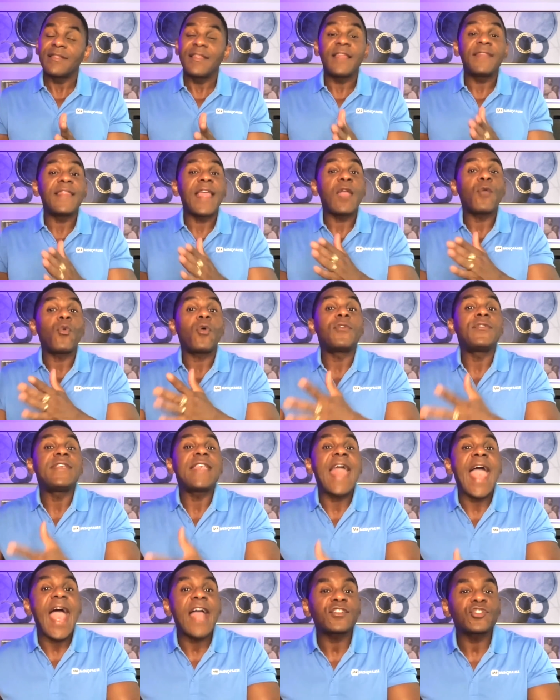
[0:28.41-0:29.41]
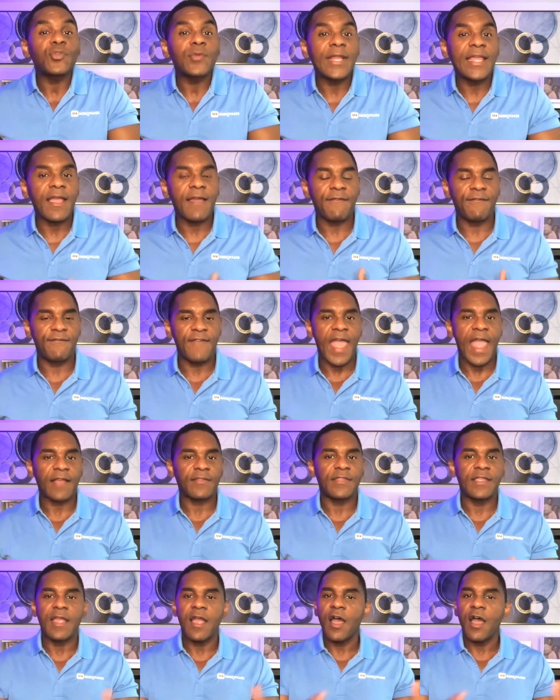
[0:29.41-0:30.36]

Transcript: then they will naturally affect the